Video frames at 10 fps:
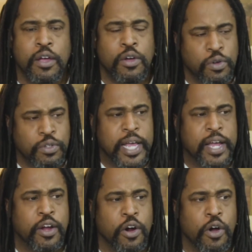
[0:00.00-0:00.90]
Who's
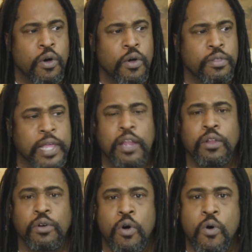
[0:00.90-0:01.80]
that girl? They
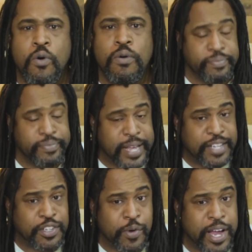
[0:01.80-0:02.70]
look cool. That's
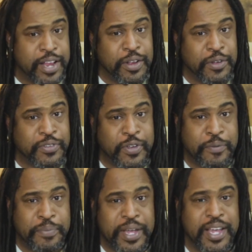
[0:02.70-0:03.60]
the way it used to
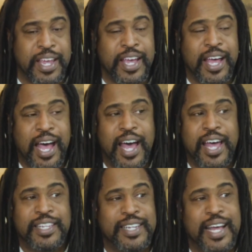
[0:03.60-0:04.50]
be uh,
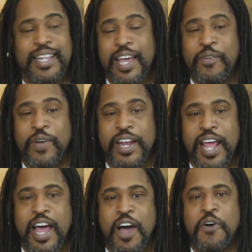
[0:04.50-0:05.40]
it's not that way
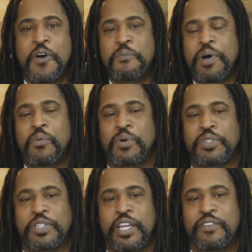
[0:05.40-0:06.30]
now, but we'll
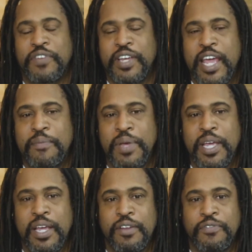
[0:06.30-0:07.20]
see if it can
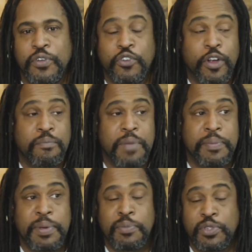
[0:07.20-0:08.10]
be in the future. And
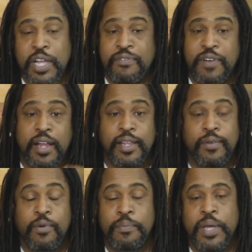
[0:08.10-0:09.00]
maybe Mustafa Ali
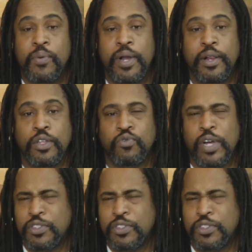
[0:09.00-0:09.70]
will be one of those wrestlers.